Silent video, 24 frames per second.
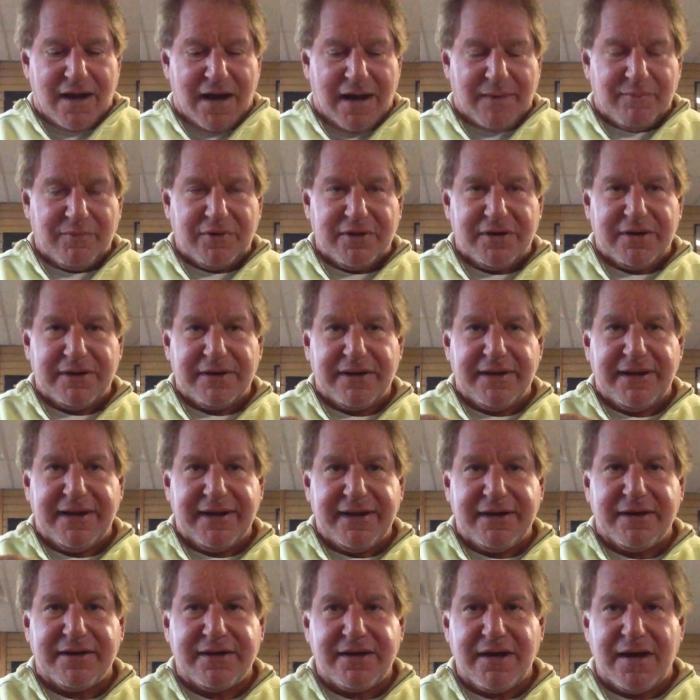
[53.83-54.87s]
I'm going to
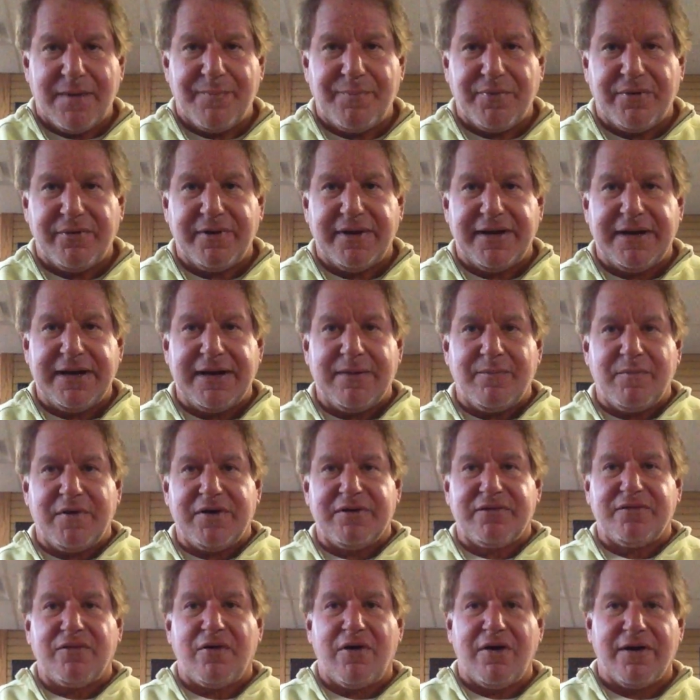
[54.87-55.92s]
hit a couple, and then I'm
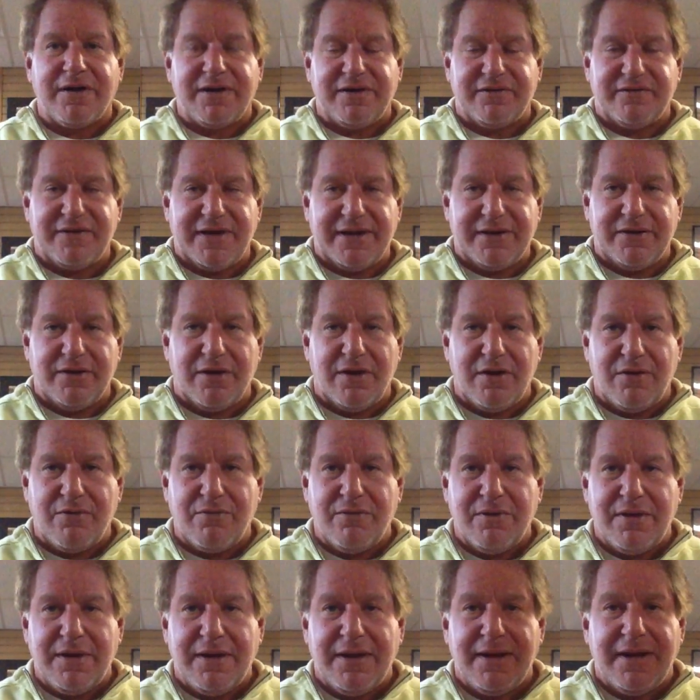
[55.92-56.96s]
going to talk as I go.